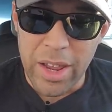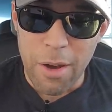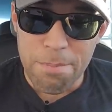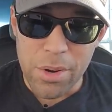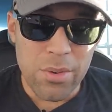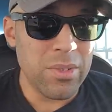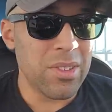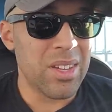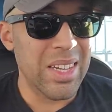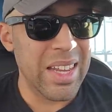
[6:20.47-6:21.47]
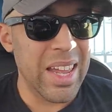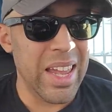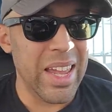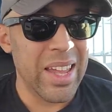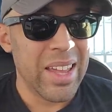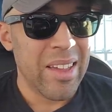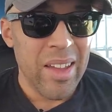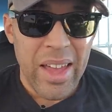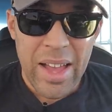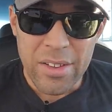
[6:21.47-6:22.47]
Now, Putin today
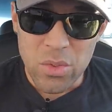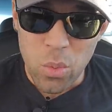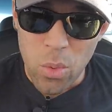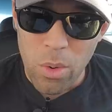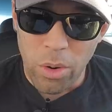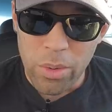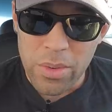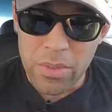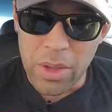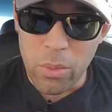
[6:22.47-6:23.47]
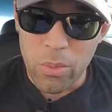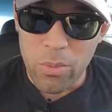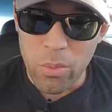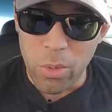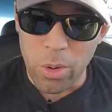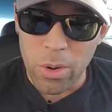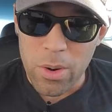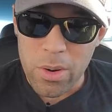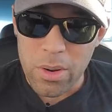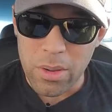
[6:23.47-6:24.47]
has warned that
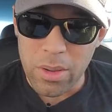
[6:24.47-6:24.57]
we're